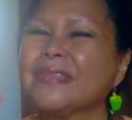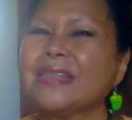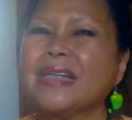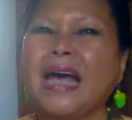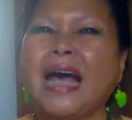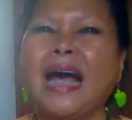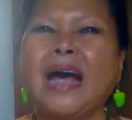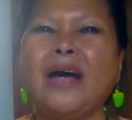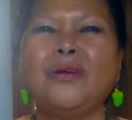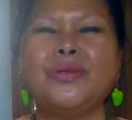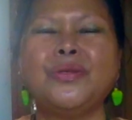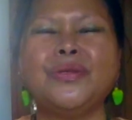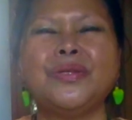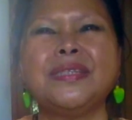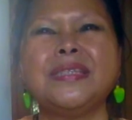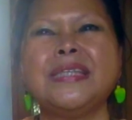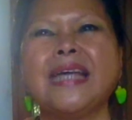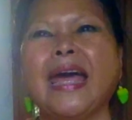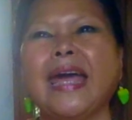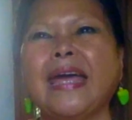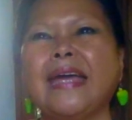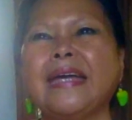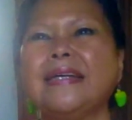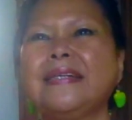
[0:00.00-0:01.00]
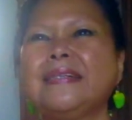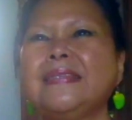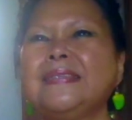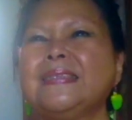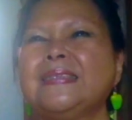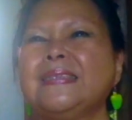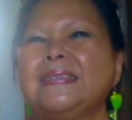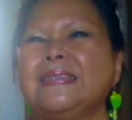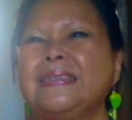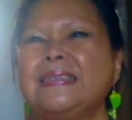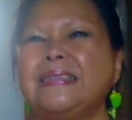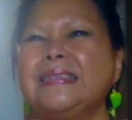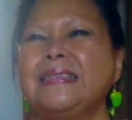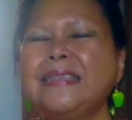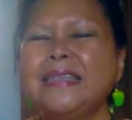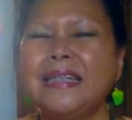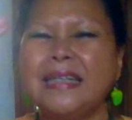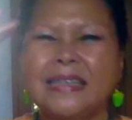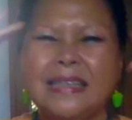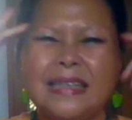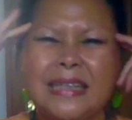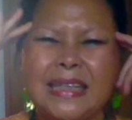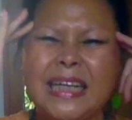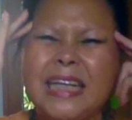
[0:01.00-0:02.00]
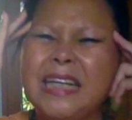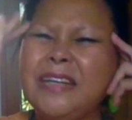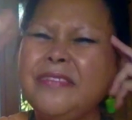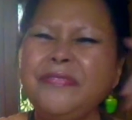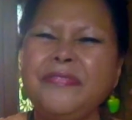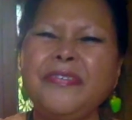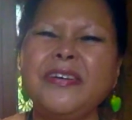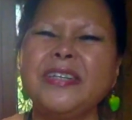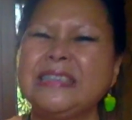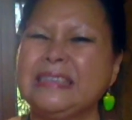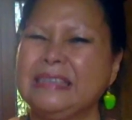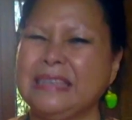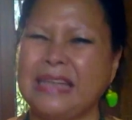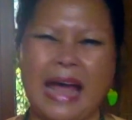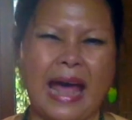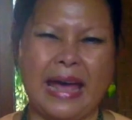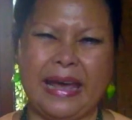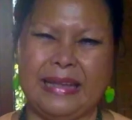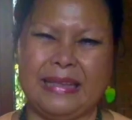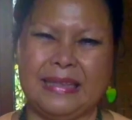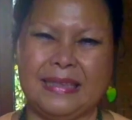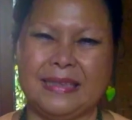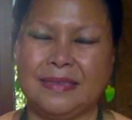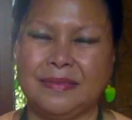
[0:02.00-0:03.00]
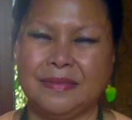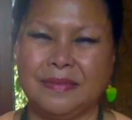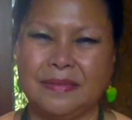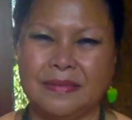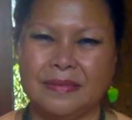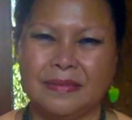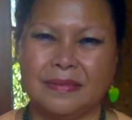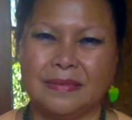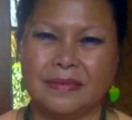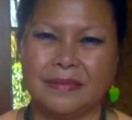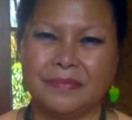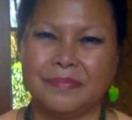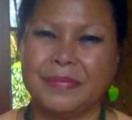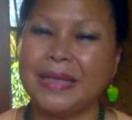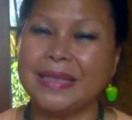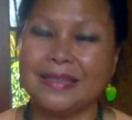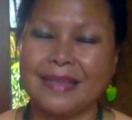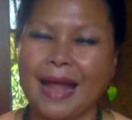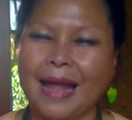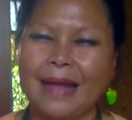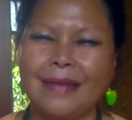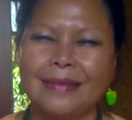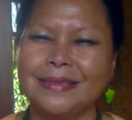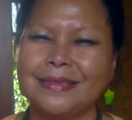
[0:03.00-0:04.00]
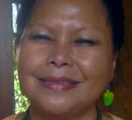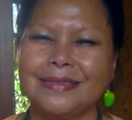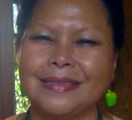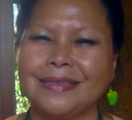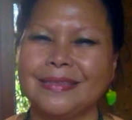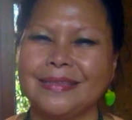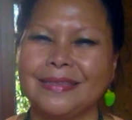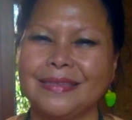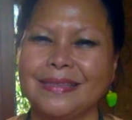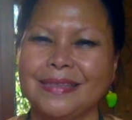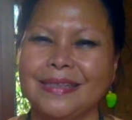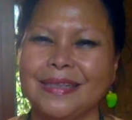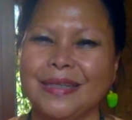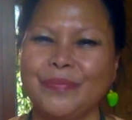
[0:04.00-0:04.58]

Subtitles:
how to say, infantile mentality,